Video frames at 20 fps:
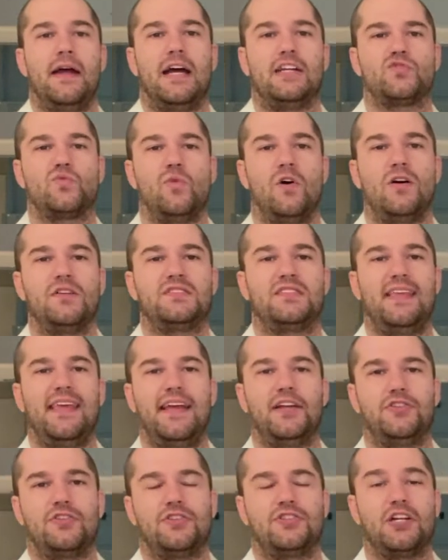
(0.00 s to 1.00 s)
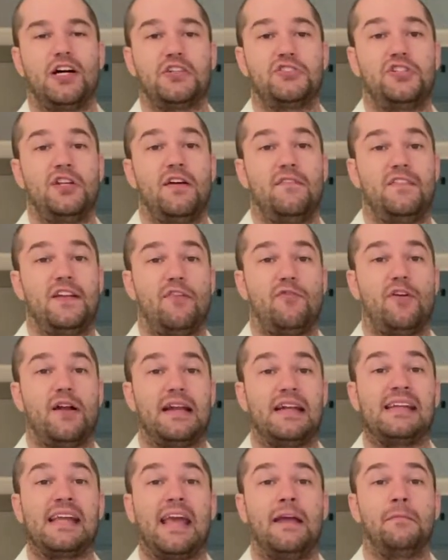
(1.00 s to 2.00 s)
as well as the introduction of
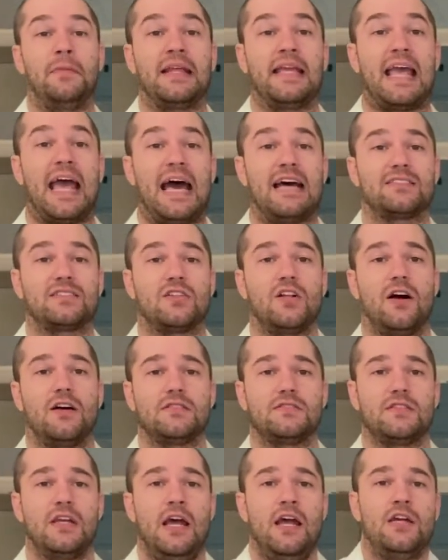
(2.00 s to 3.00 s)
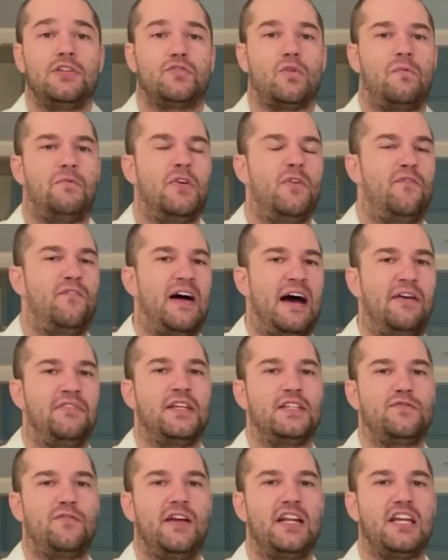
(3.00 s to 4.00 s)
different named gas laws. So if you found
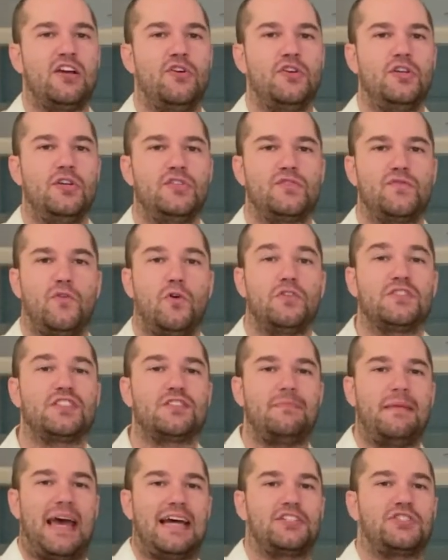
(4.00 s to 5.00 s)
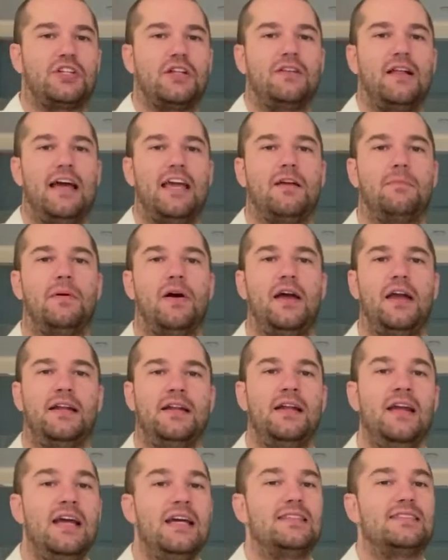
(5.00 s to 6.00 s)
this video useful, smash the like
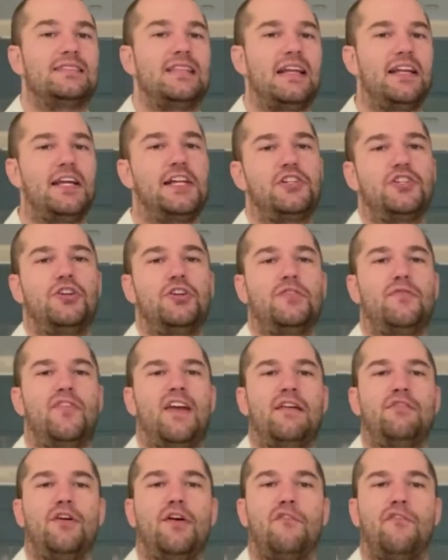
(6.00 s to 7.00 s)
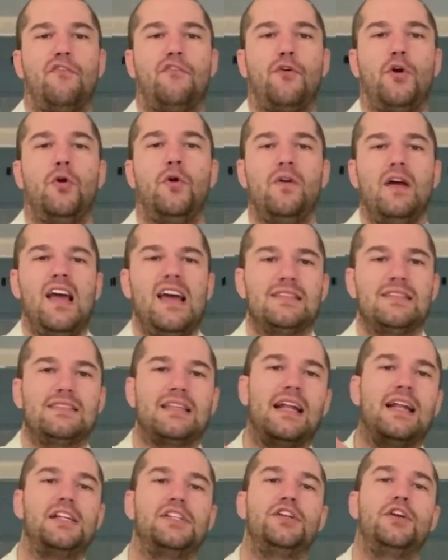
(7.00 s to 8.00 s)
button, send it to your favorite fruit,
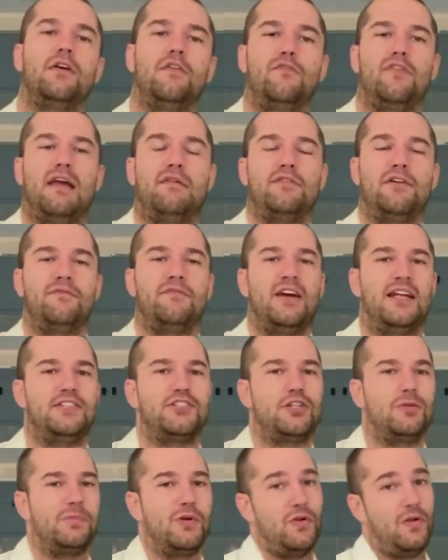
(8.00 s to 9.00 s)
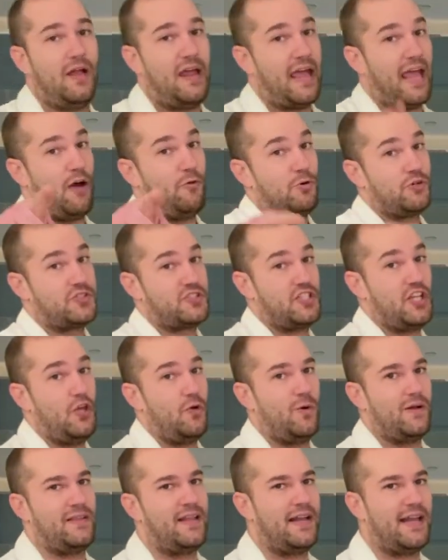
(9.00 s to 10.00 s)
send it to your favorite vegetable, and we'll see
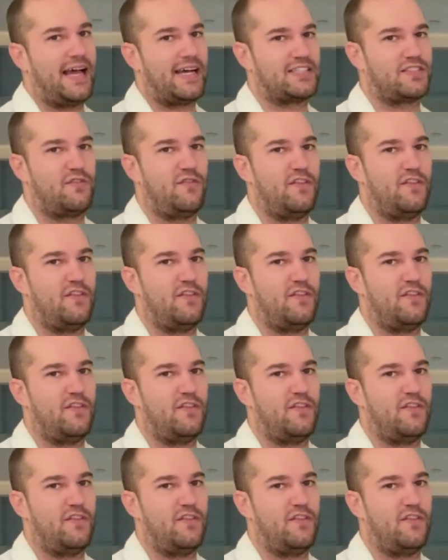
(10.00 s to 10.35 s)
you in the next